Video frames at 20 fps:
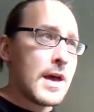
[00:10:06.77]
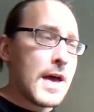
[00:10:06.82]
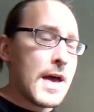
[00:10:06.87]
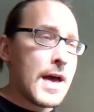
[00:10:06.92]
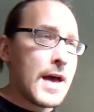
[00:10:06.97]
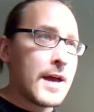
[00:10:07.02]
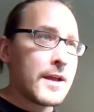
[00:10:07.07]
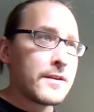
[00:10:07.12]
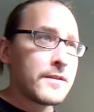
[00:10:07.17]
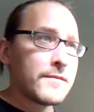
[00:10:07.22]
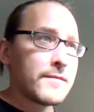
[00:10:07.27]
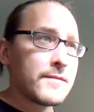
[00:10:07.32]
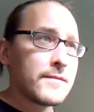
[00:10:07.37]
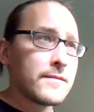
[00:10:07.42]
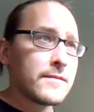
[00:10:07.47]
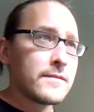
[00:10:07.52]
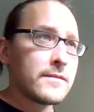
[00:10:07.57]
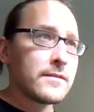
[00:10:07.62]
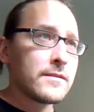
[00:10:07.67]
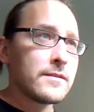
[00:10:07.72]
And
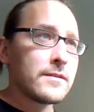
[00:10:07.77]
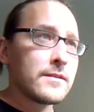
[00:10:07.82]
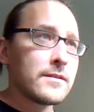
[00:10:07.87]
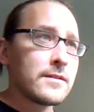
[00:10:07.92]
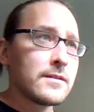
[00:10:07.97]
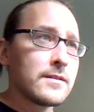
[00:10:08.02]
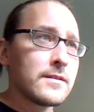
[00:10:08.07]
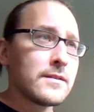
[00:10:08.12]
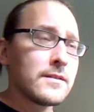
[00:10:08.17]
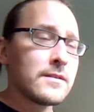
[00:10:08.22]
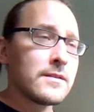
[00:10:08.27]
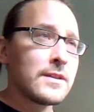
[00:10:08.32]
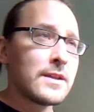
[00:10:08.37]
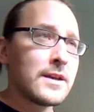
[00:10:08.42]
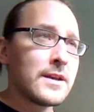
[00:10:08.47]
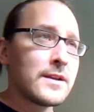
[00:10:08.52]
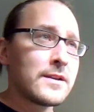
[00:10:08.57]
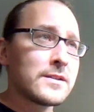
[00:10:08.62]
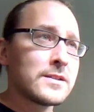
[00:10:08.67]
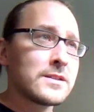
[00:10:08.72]

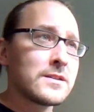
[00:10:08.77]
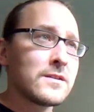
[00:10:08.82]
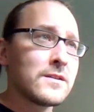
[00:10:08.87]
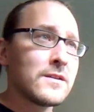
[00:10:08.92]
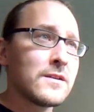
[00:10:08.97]
there's